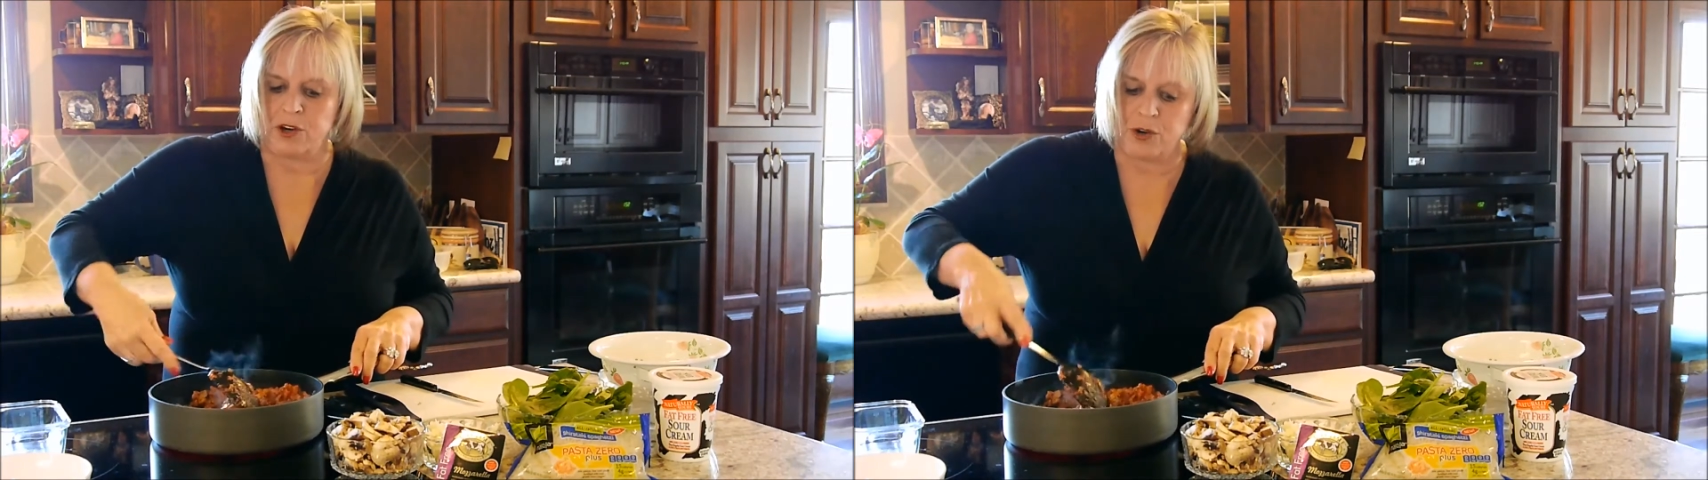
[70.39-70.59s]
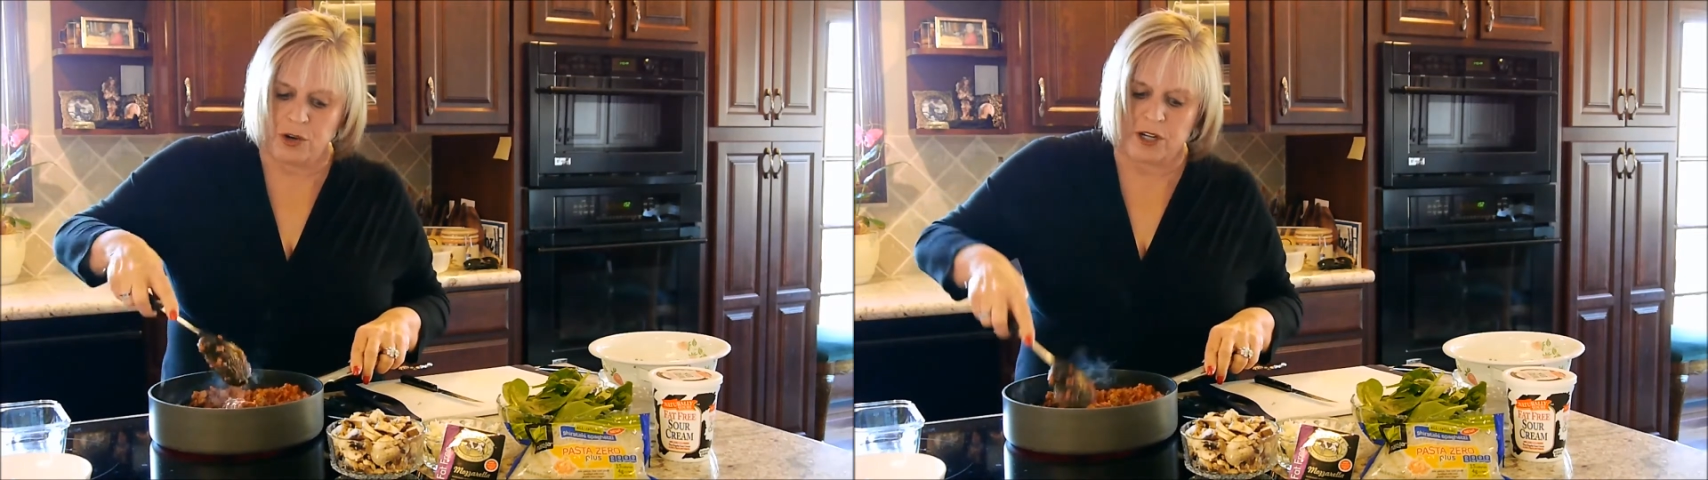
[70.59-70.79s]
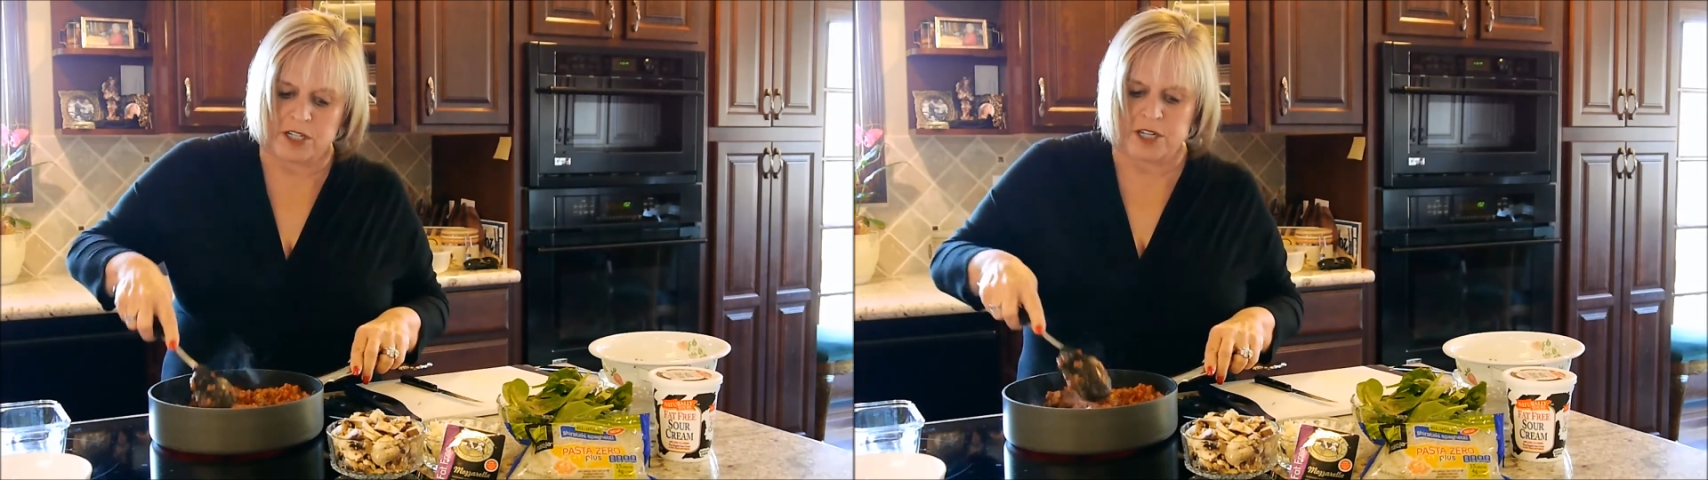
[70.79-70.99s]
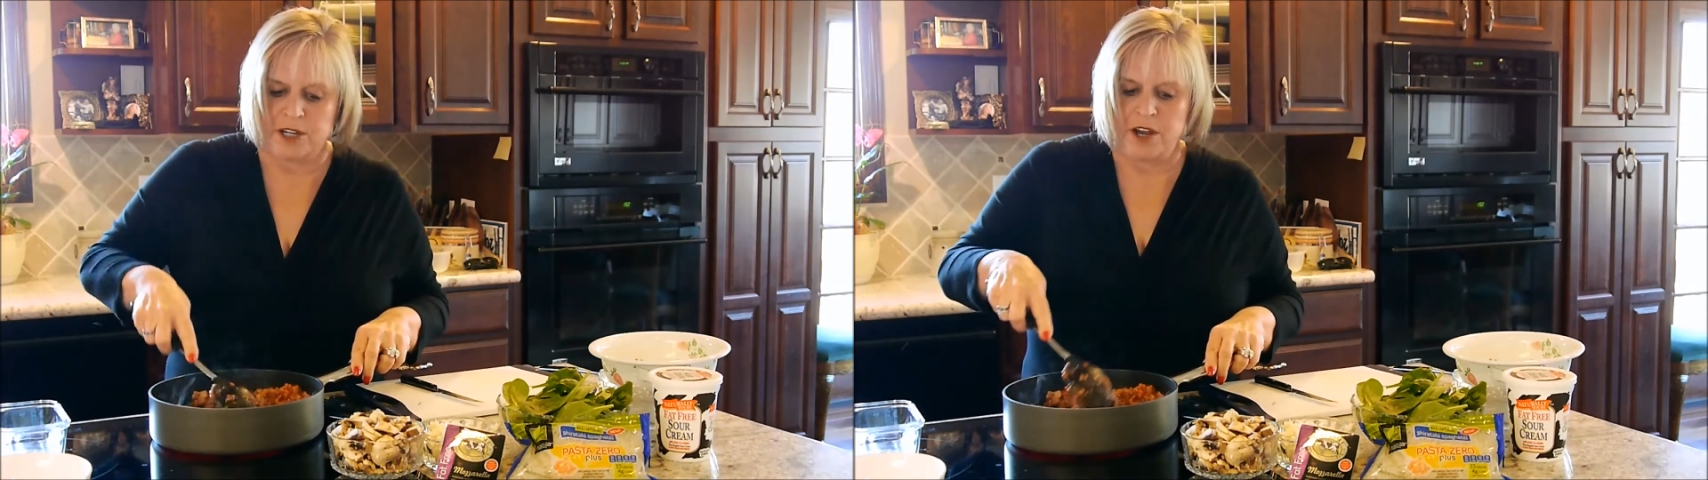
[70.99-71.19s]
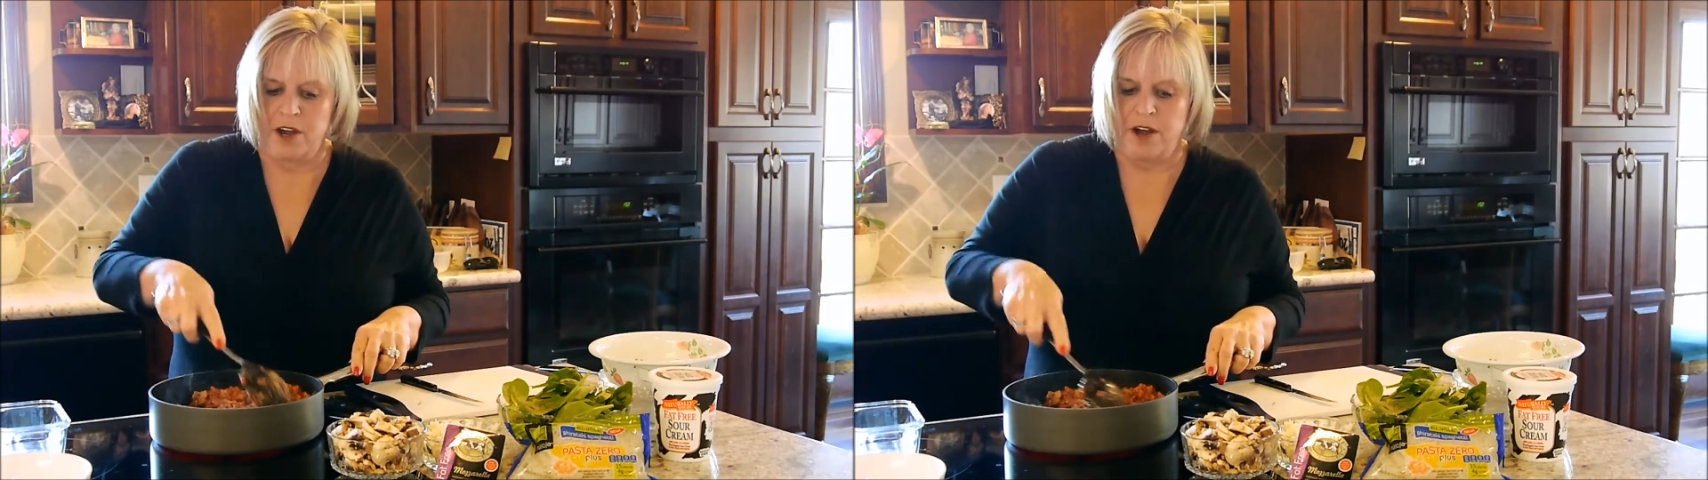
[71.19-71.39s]
cooked
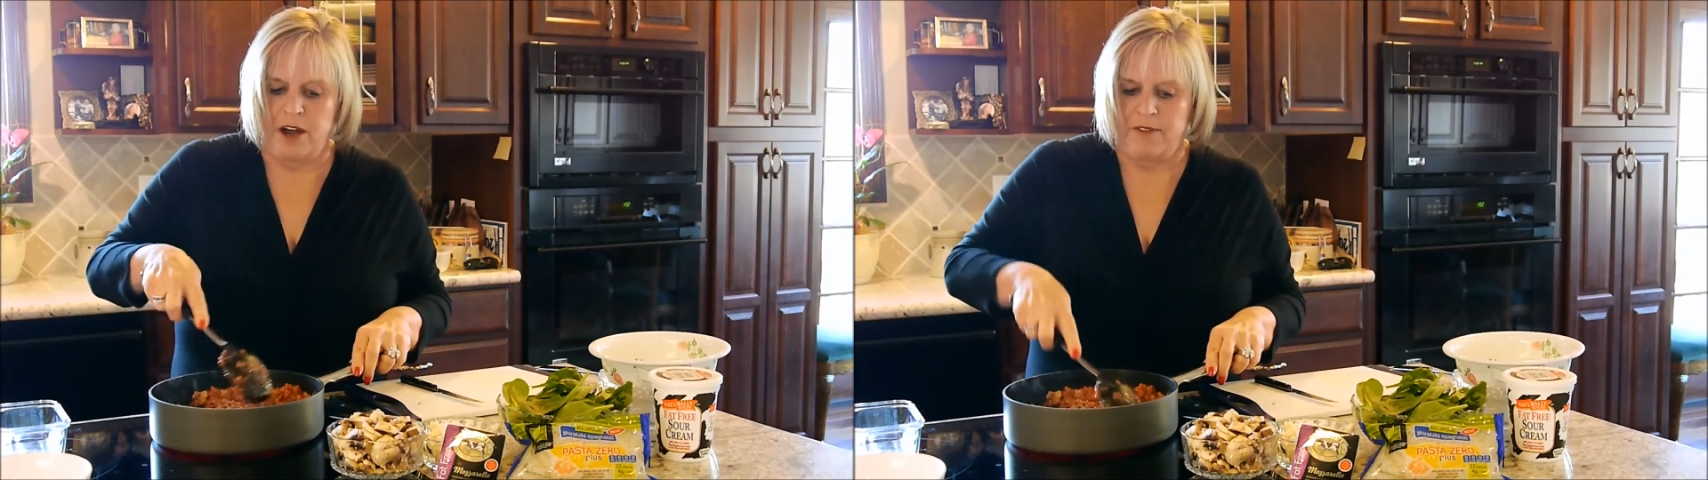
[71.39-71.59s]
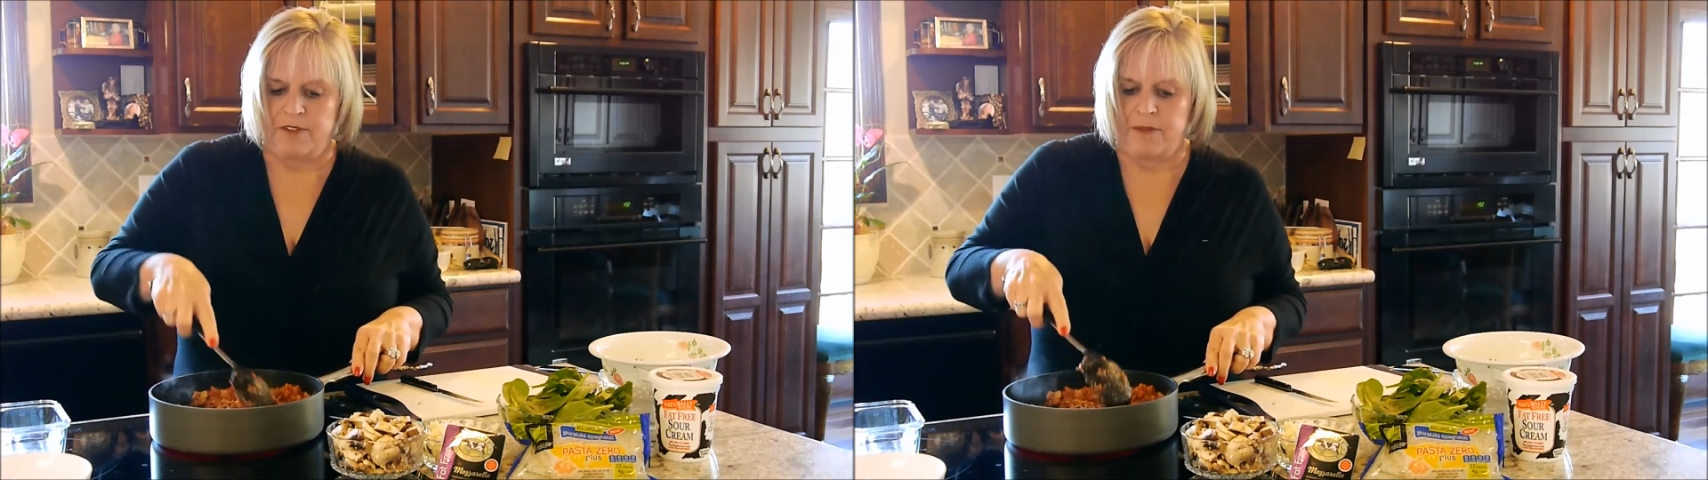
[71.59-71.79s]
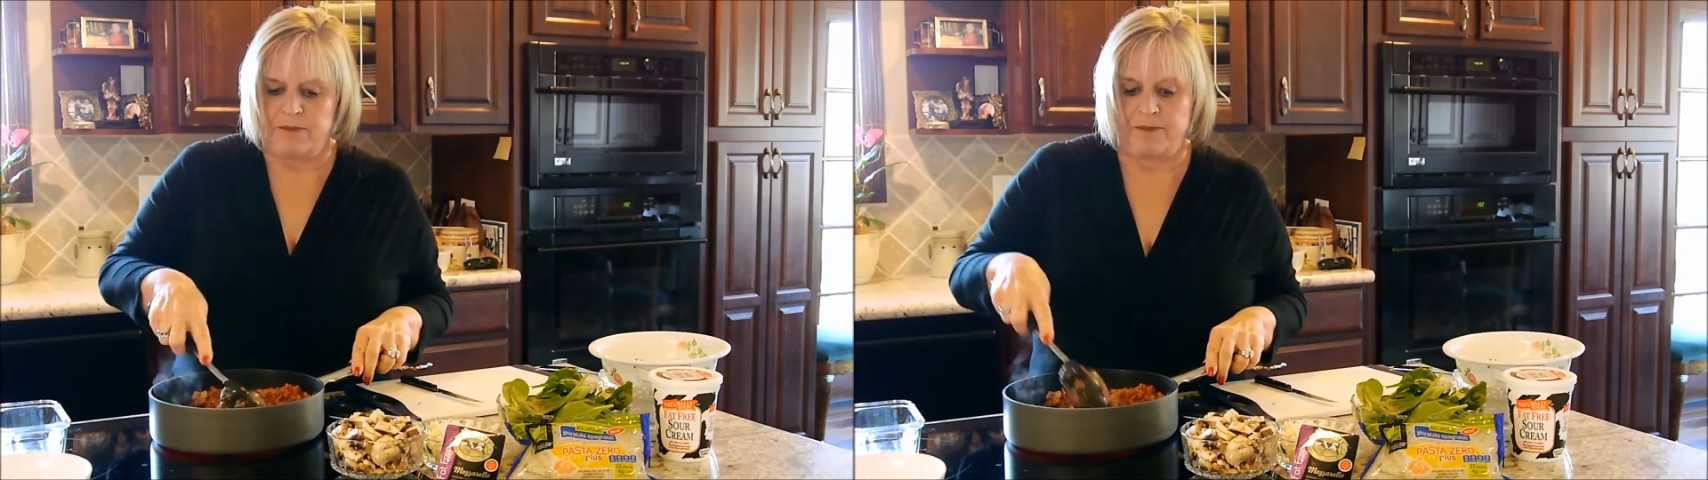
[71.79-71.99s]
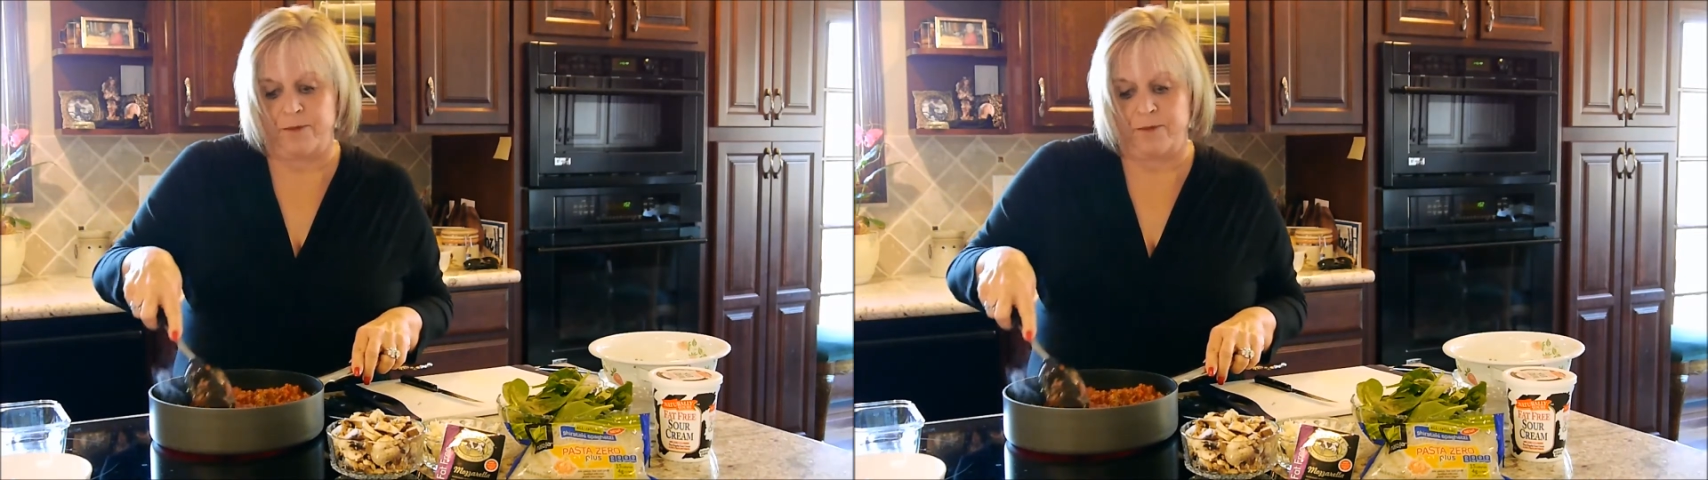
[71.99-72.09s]
from